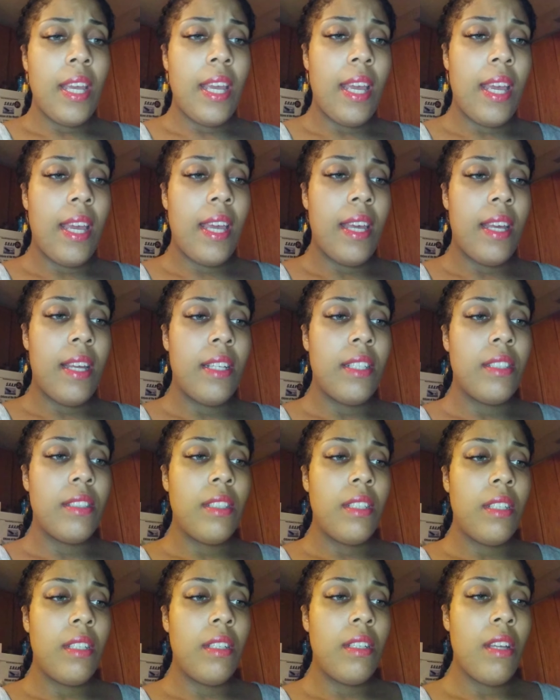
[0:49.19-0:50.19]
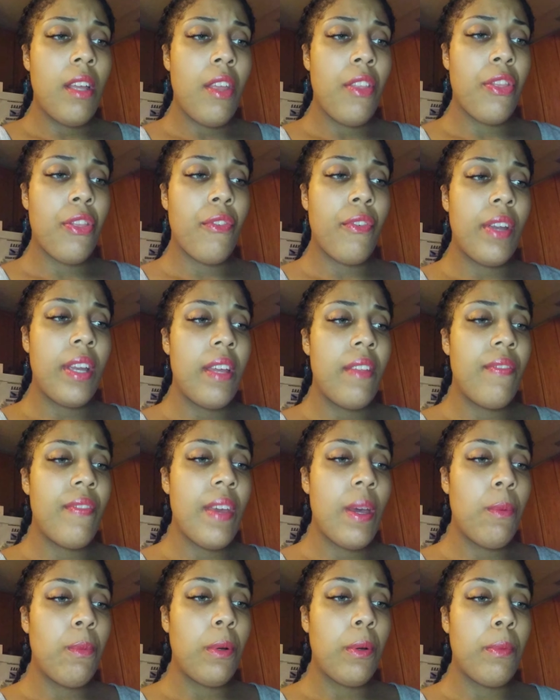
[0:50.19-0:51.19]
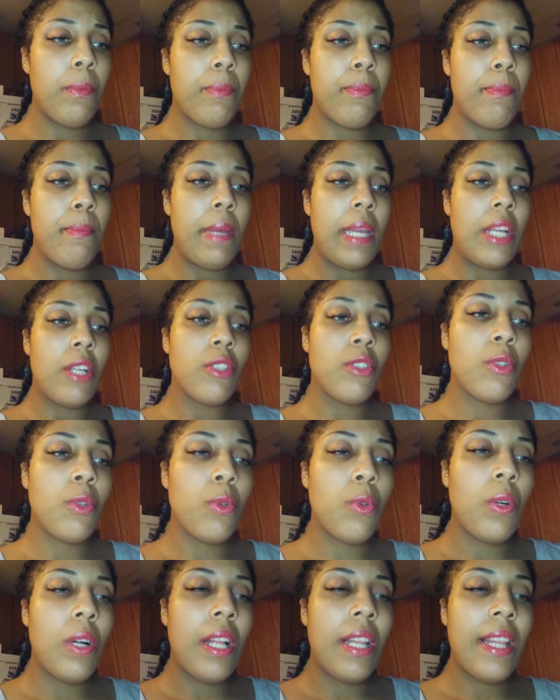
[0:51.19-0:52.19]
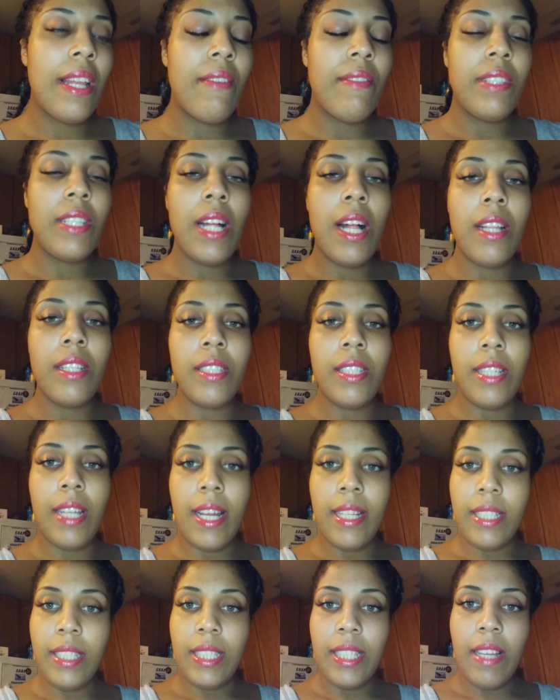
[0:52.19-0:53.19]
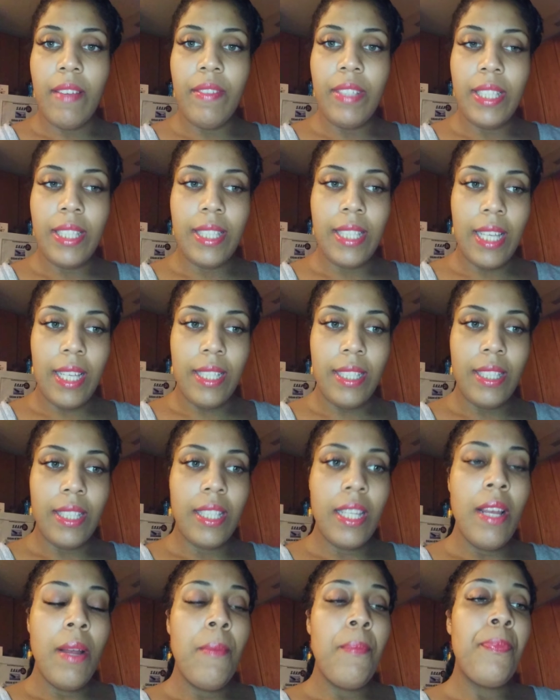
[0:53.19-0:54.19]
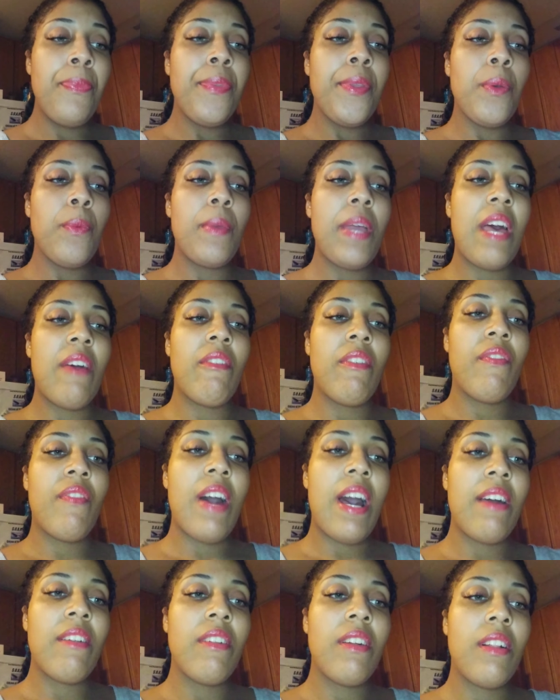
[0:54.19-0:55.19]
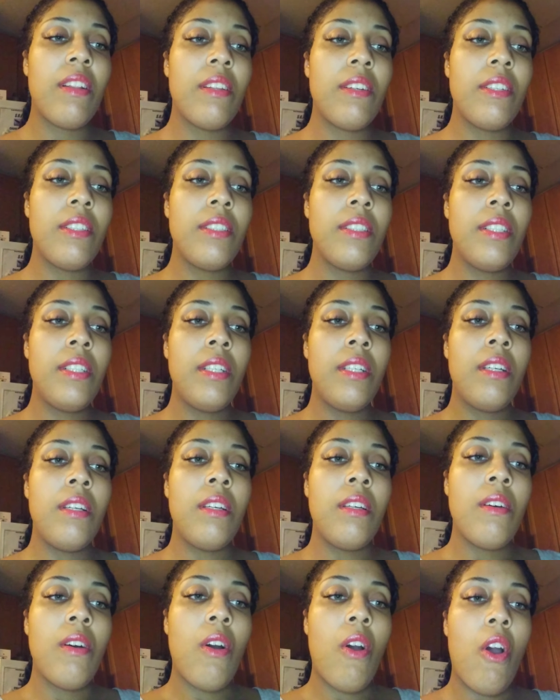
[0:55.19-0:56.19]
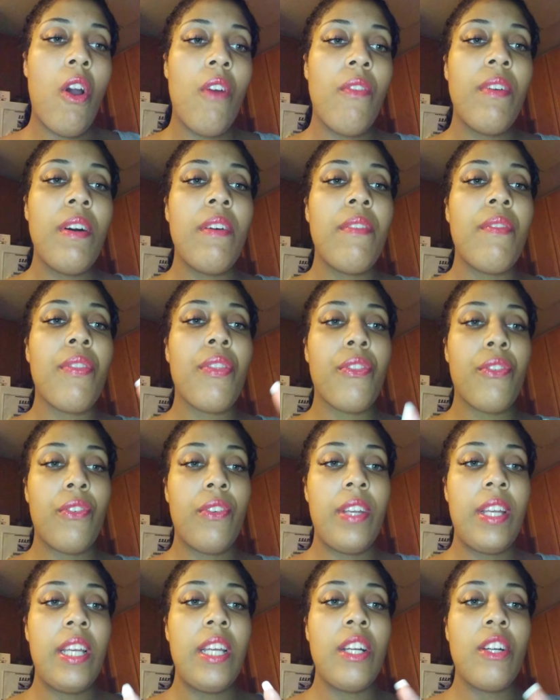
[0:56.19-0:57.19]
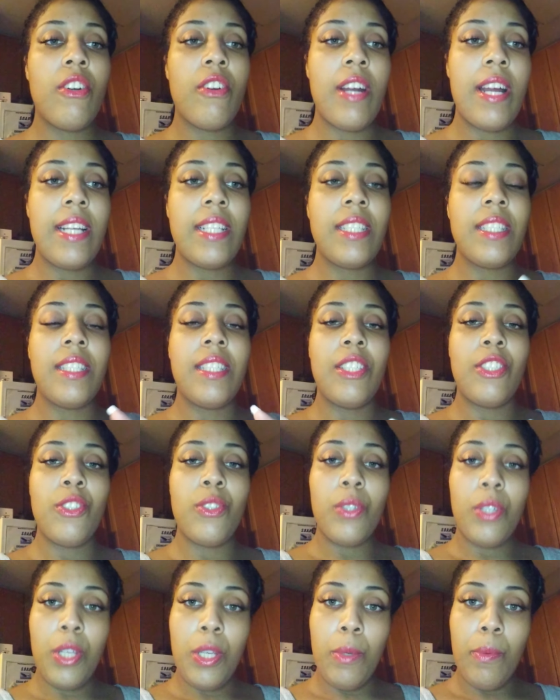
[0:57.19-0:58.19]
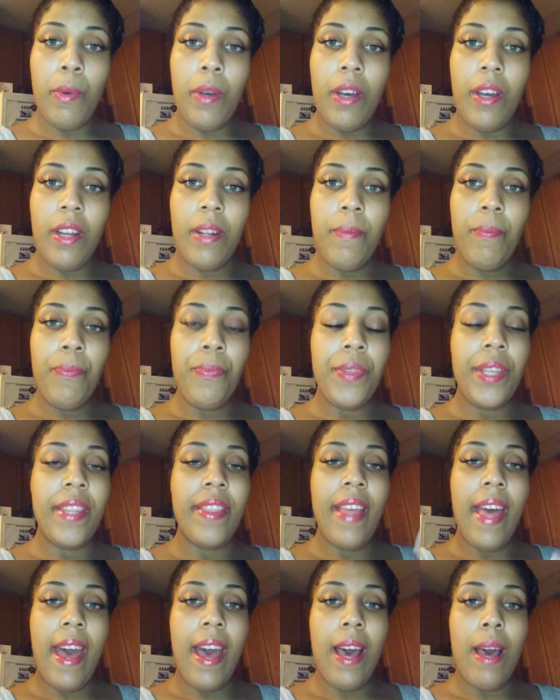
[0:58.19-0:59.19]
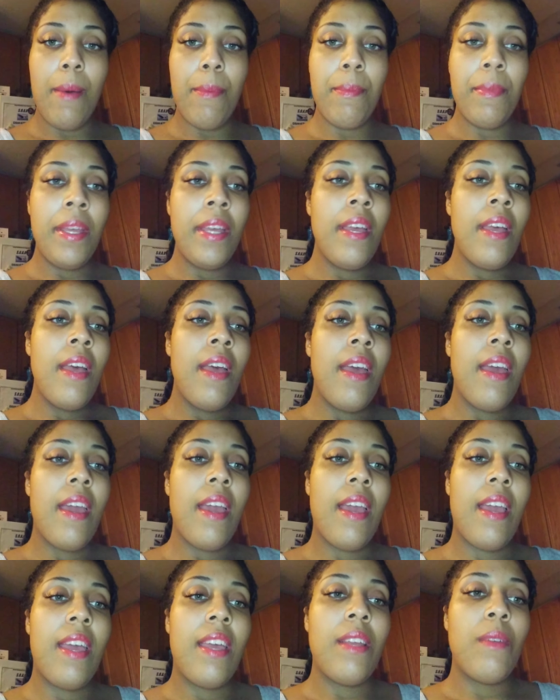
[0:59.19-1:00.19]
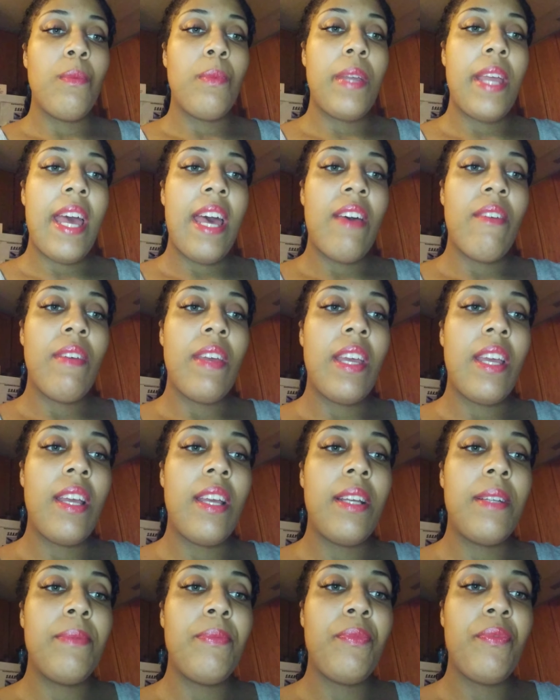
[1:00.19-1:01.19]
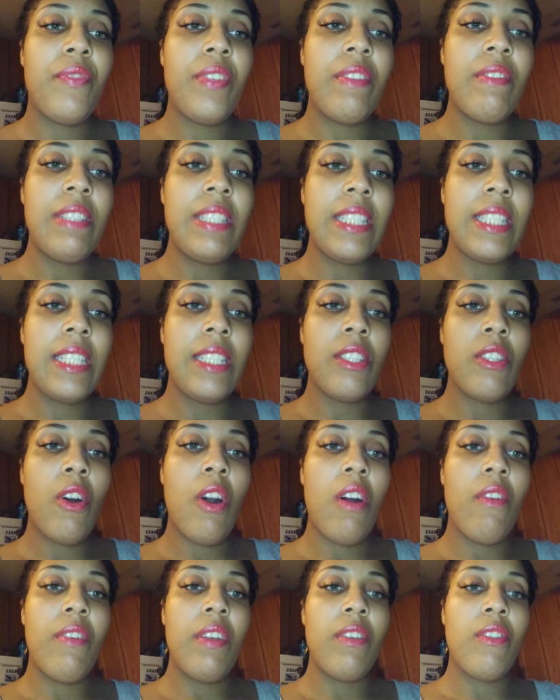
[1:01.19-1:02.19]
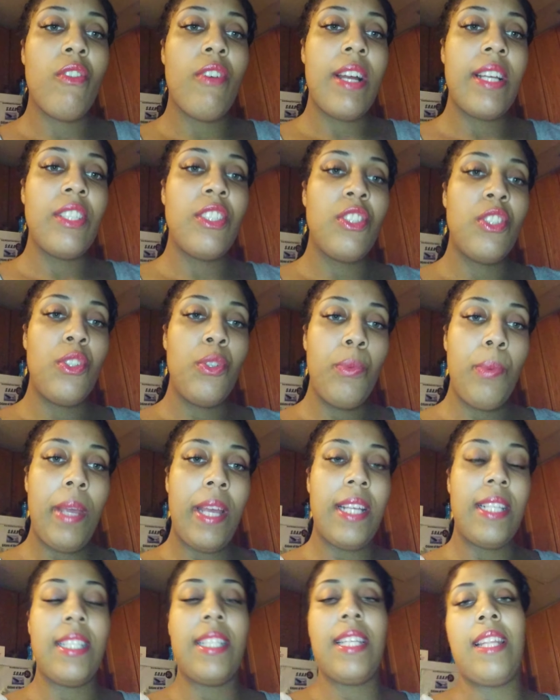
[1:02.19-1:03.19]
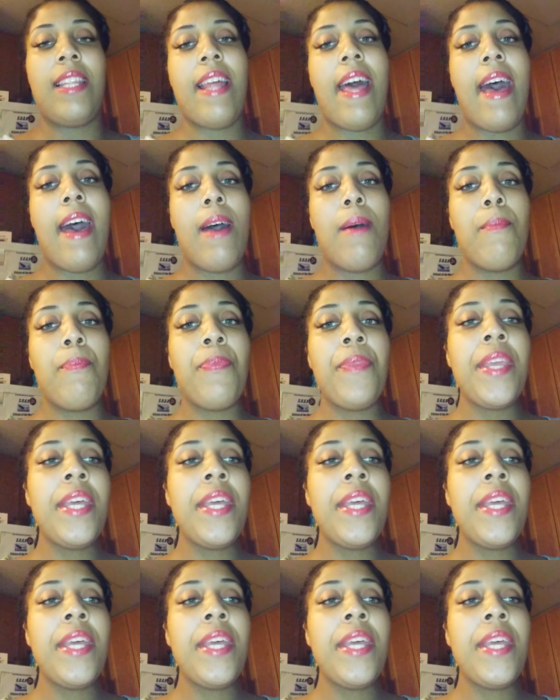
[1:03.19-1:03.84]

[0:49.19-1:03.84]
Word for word: and 3 of them will make your total $11.97. We have a $5 off of 3 Crest digital coupon in the app, and we have a 50 cents off of Crest toothpaste in the app.